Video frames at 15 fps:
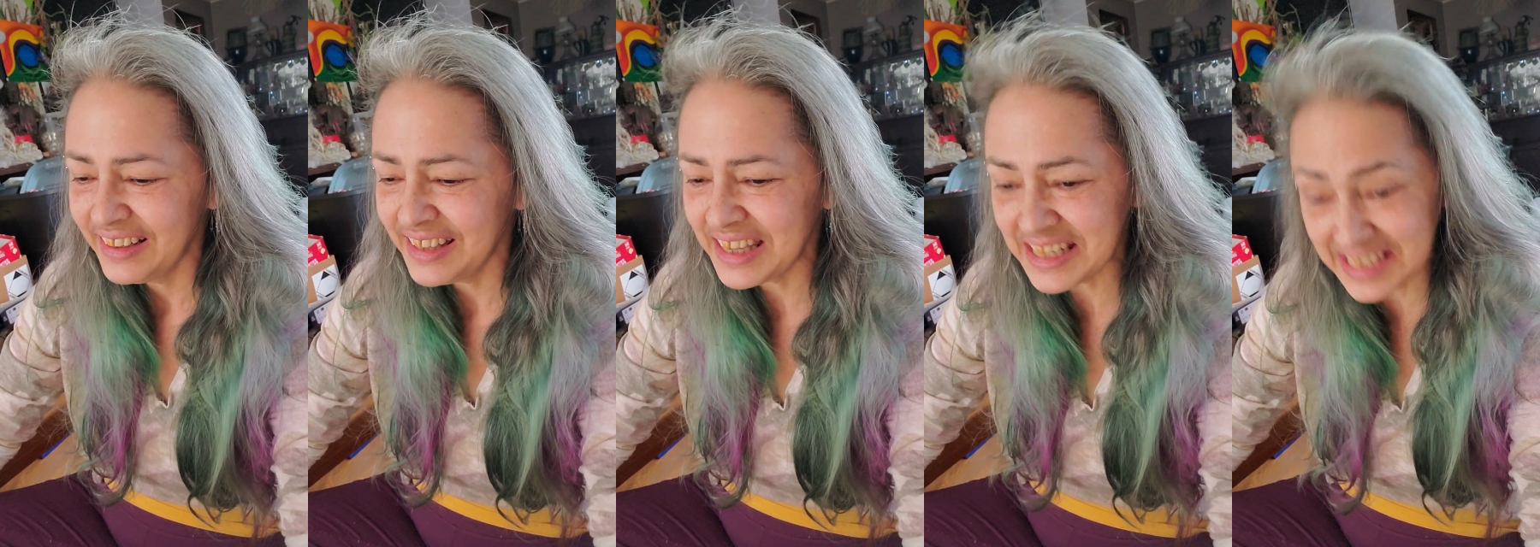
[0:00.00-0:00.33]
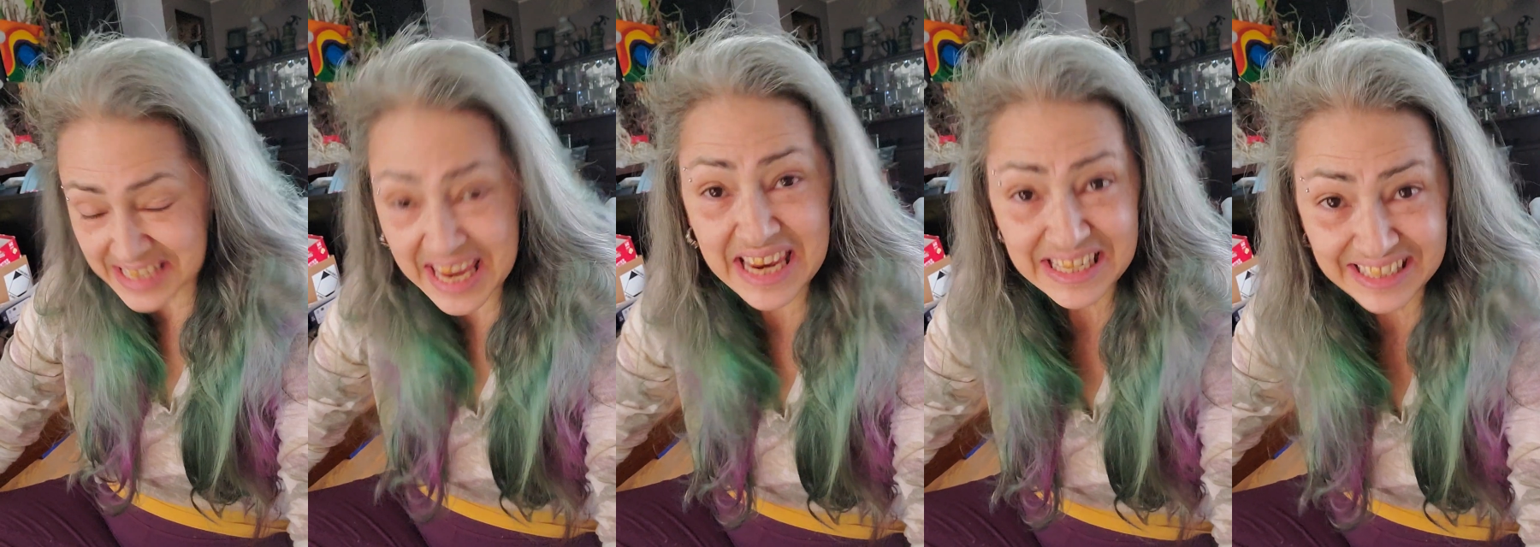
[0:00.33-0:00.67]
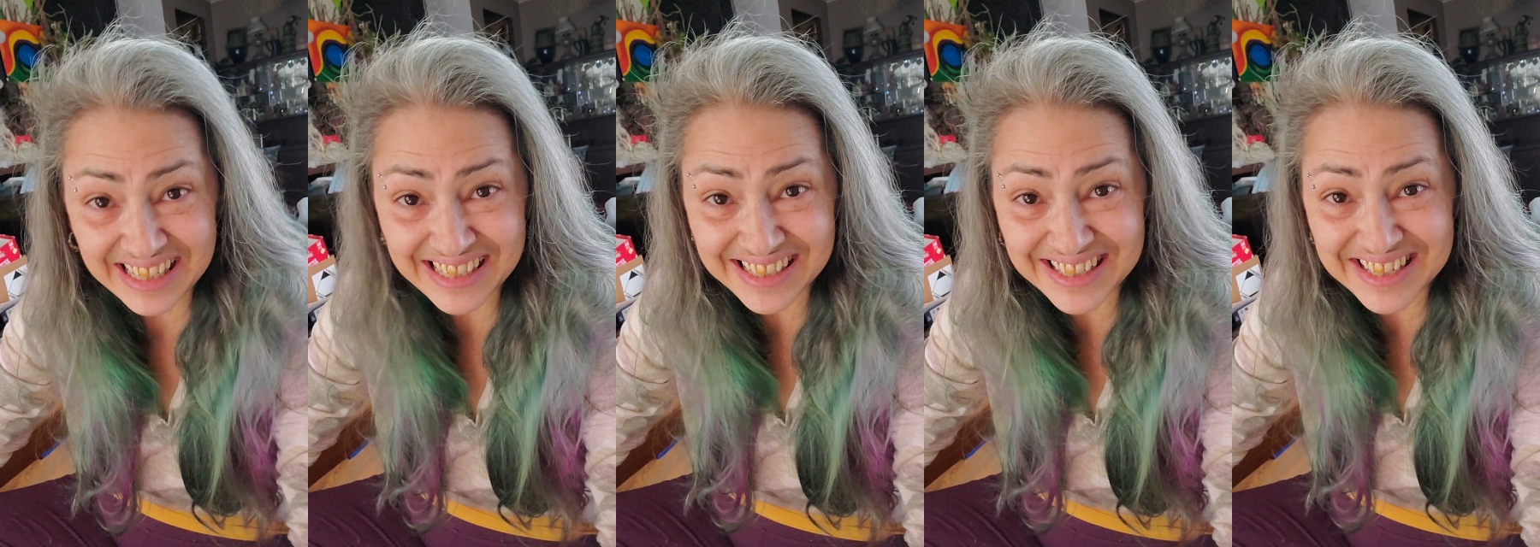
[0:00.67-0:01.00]
that it's
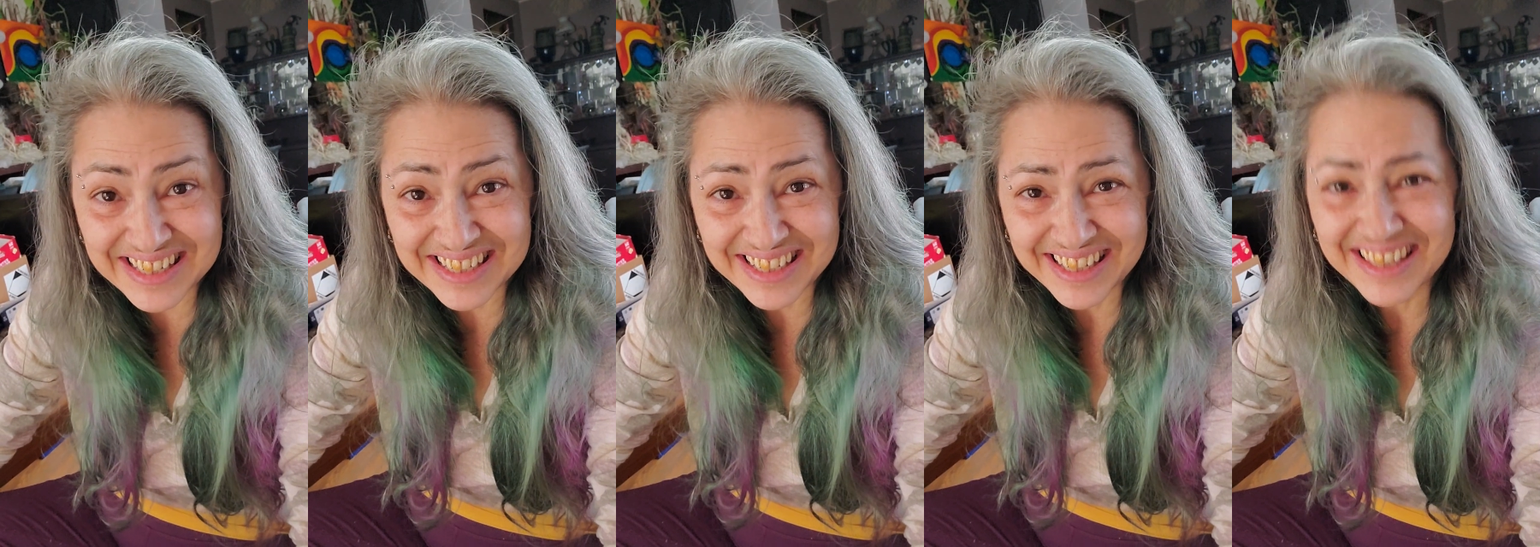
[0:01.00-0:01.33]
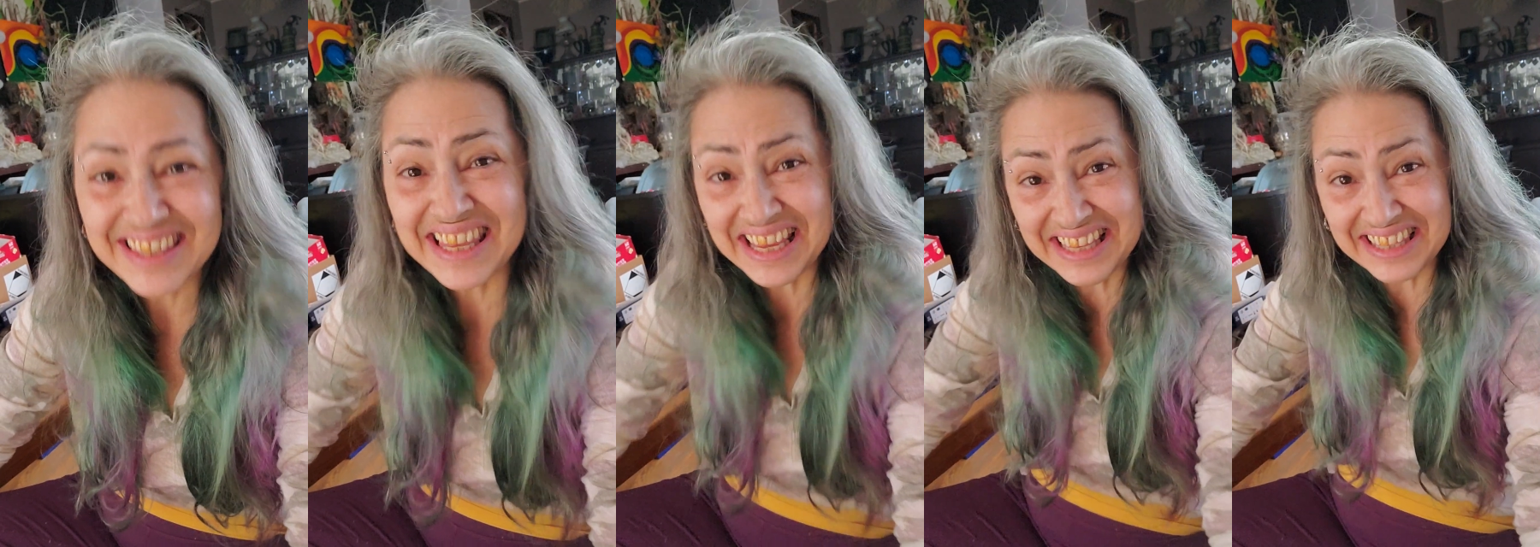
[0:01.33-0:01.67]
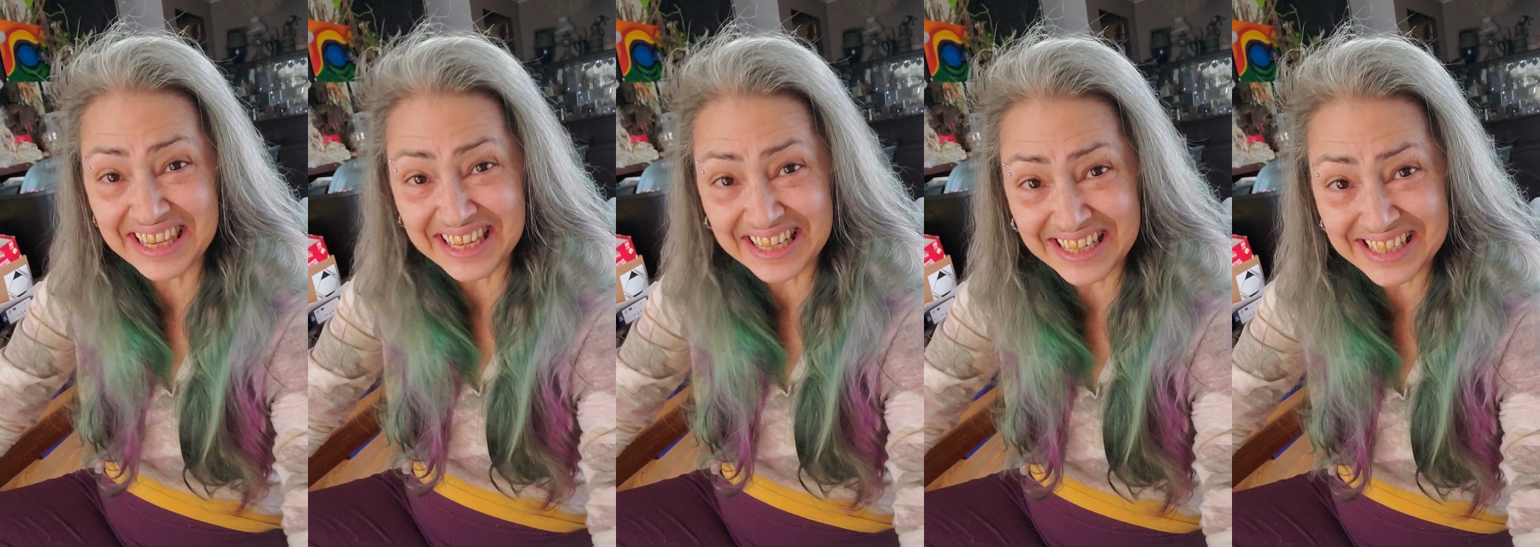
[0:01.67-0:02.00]
aliens, then
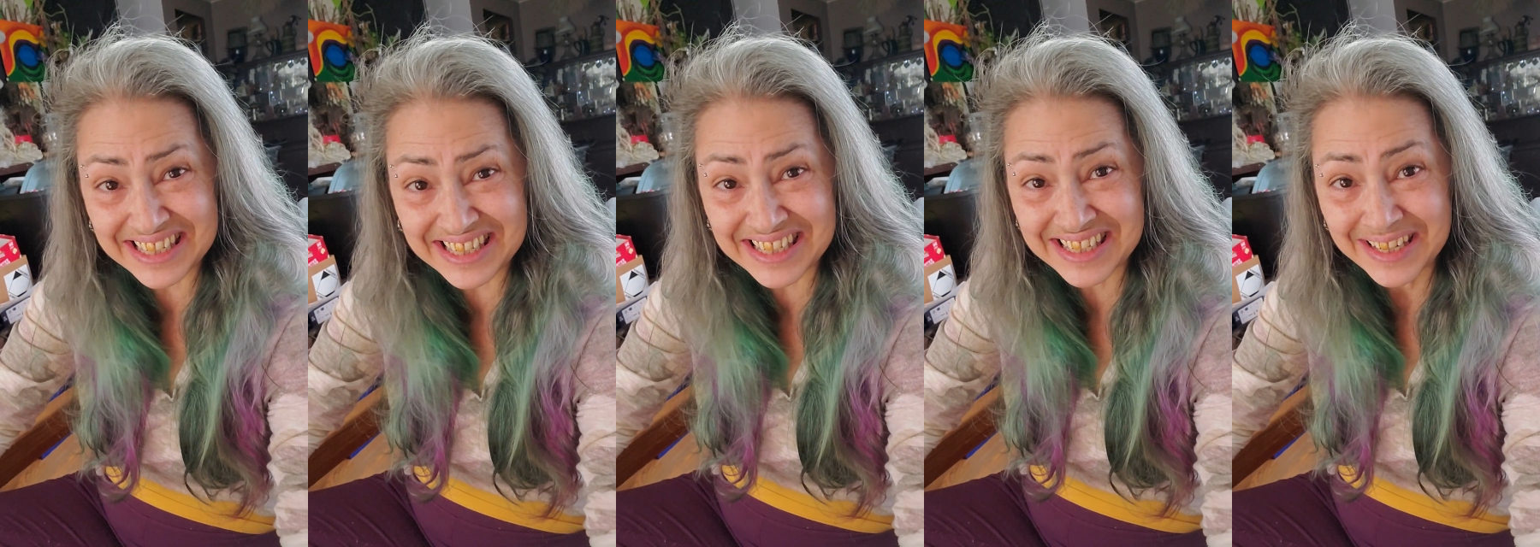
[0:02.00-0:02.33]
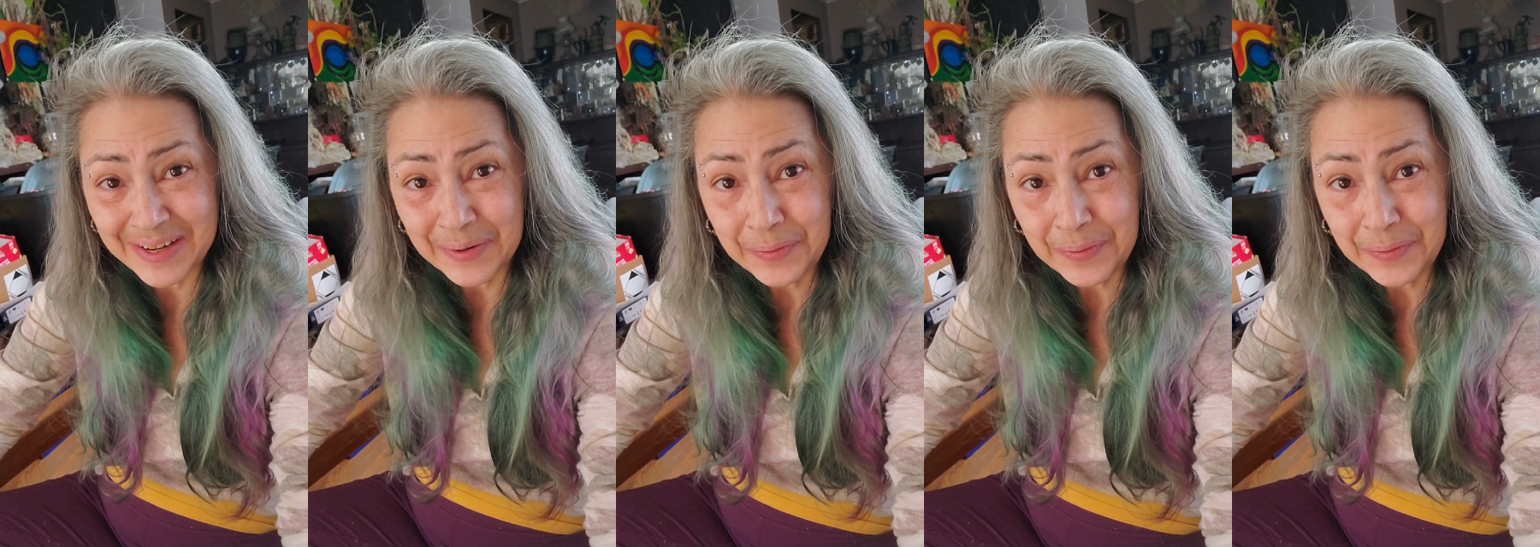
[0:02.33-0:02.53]
that it's